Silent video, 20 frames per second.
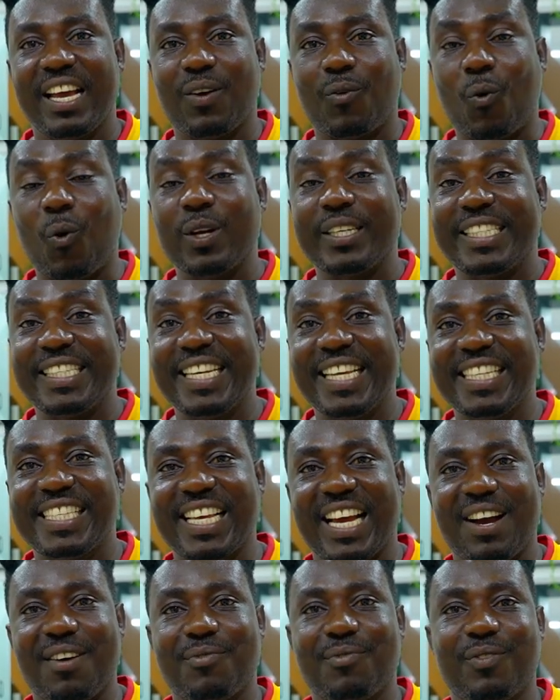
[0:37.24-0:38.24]

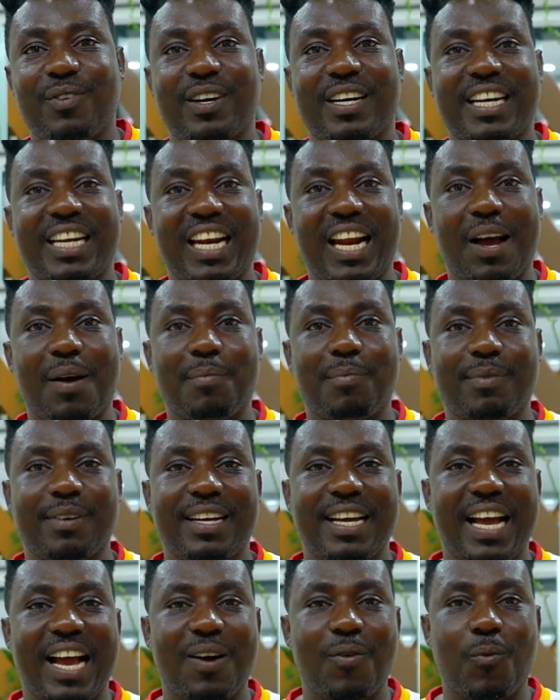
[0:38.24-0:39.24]
coordinator for club
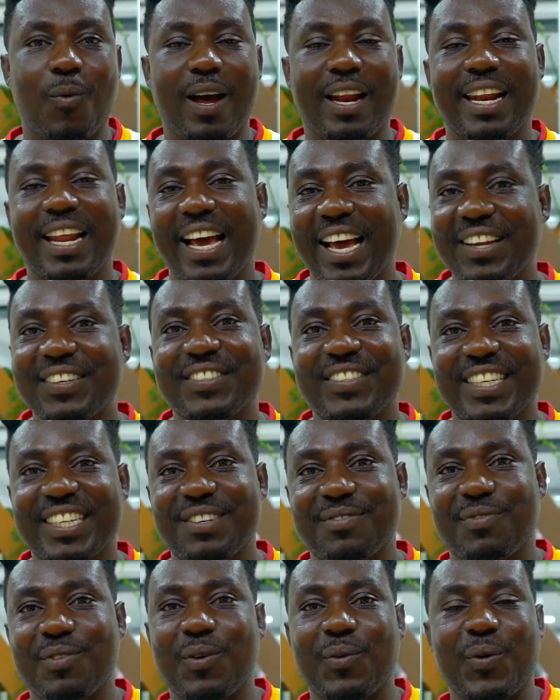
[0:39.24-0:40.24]

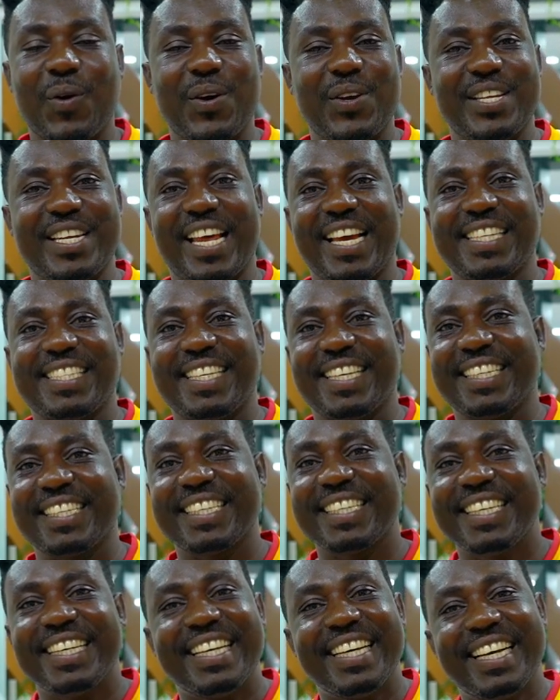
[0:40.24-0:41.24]
100 for Okwahu United
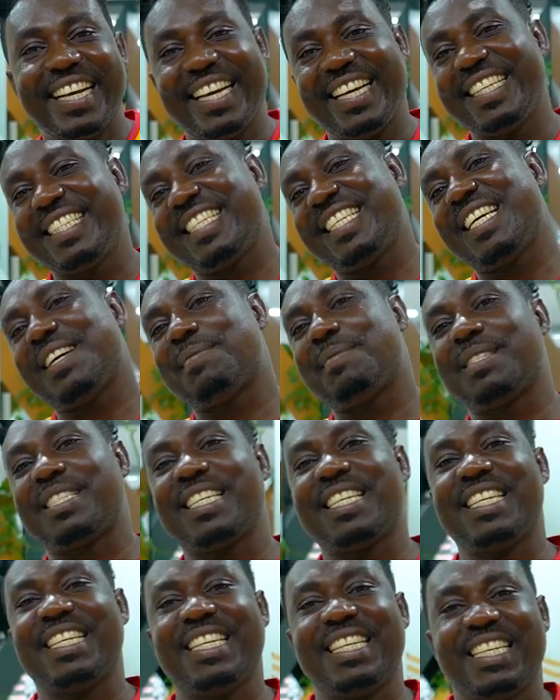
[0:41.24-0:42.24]
e dey ever
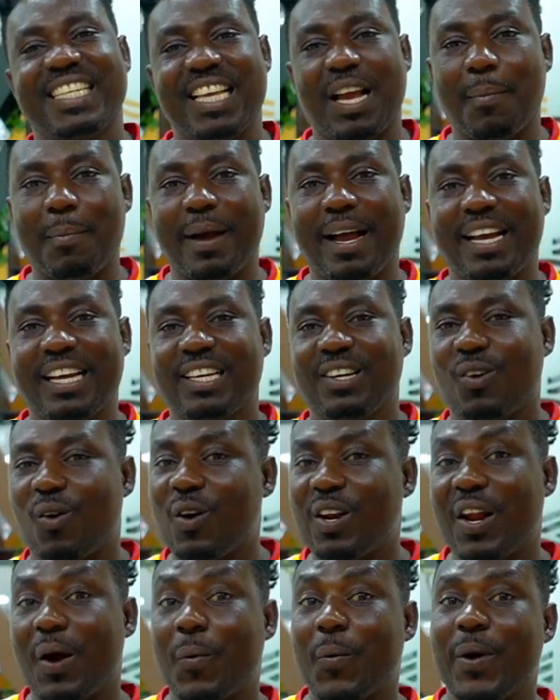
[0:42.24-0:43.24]
say ya ba
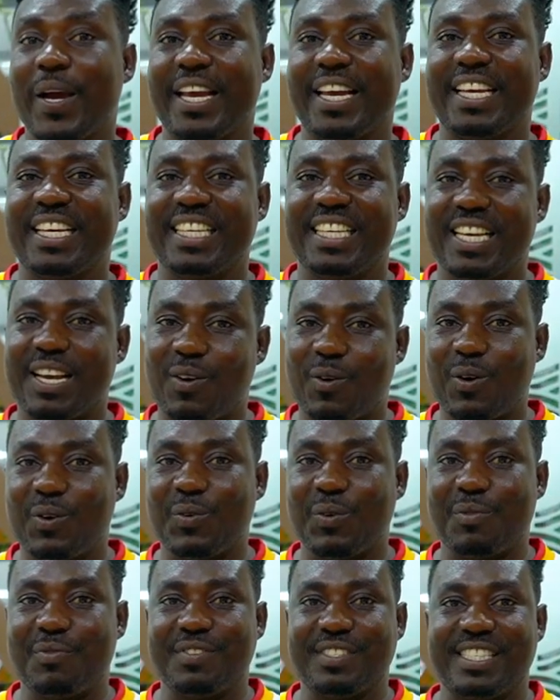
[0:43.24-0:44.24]
ona we ya
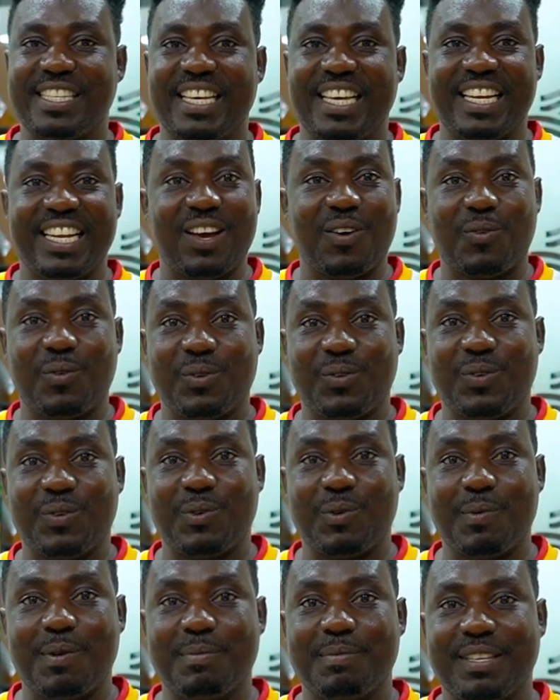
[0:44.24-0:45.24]
kon office na na ko twen
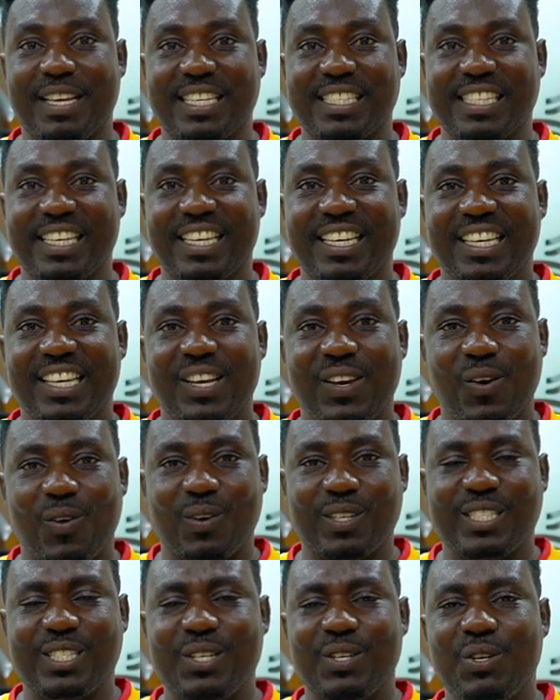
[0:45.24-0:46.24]
ko bi san se
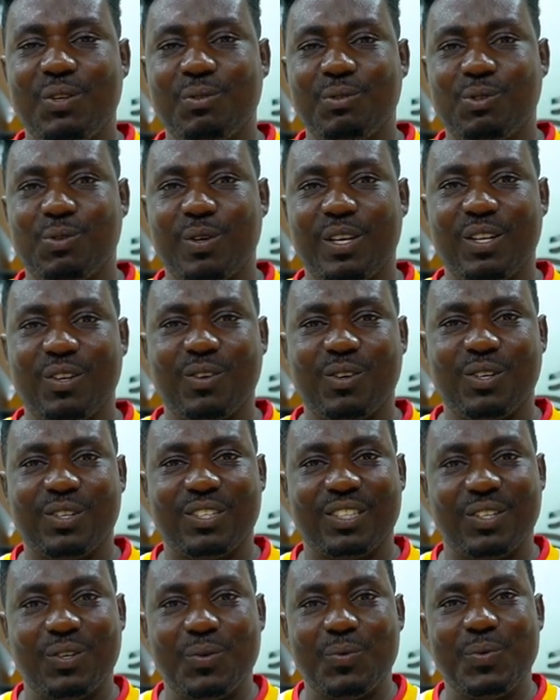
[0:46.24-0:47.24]
o ti news we
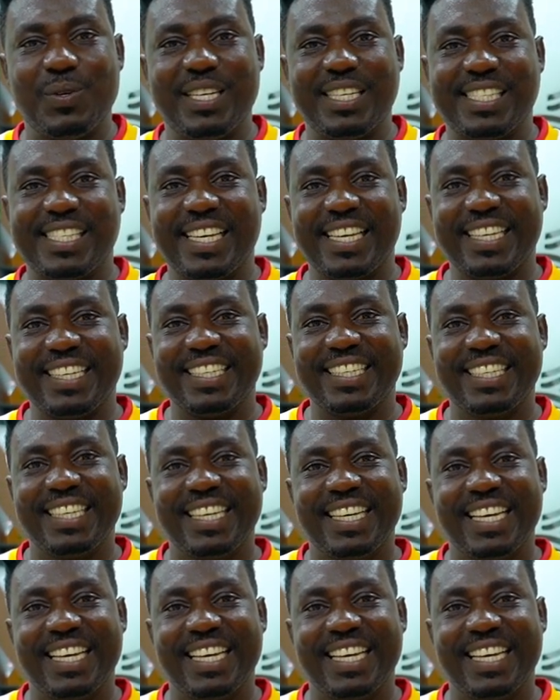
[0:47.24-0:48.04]
no ohun ni sen